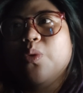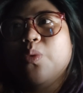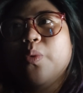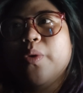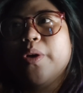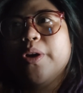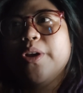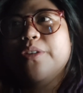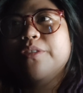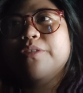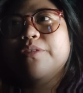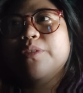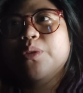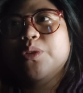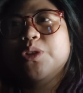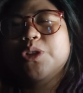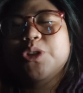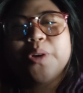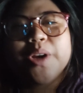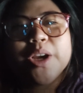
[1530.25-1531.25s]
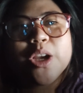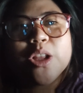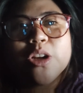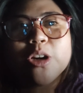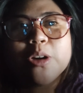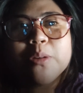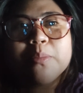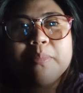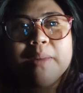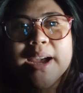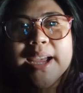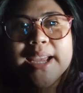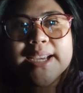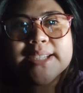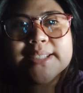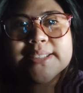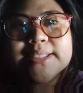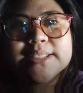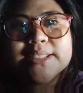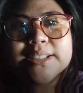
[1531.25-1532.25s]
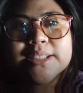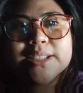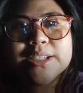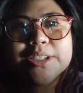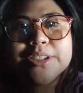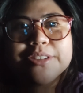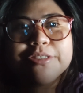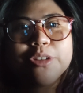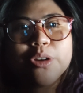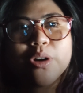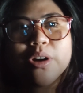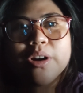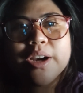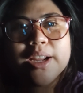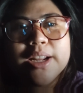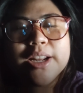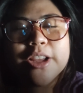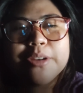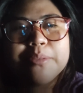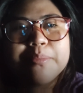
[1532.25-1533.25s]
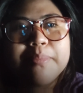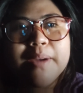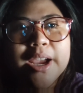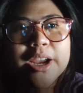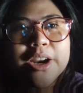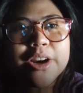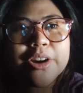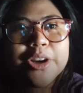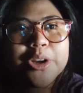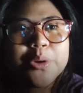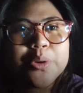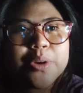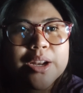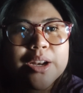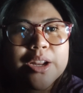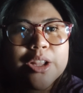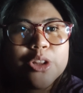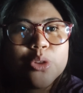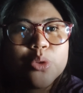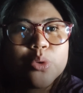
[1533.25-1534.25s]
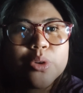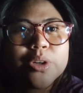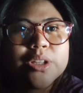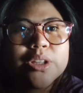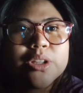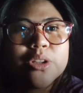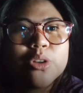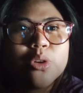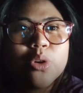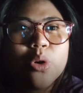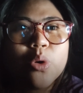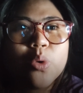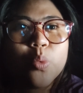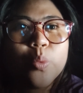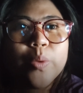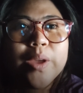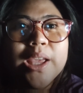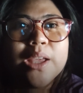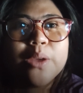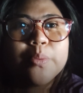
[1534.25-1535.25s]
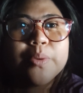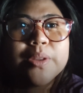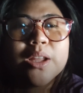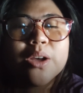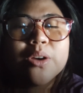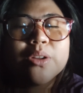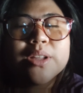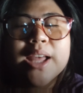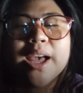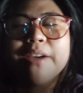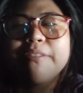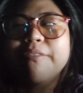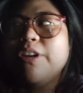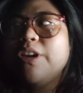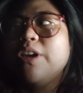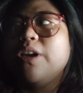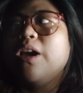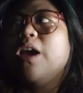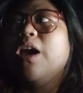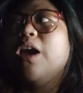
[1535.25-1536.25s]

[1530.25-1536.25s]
one of those regular bikes. If you're really a biker, you can endure the long way without having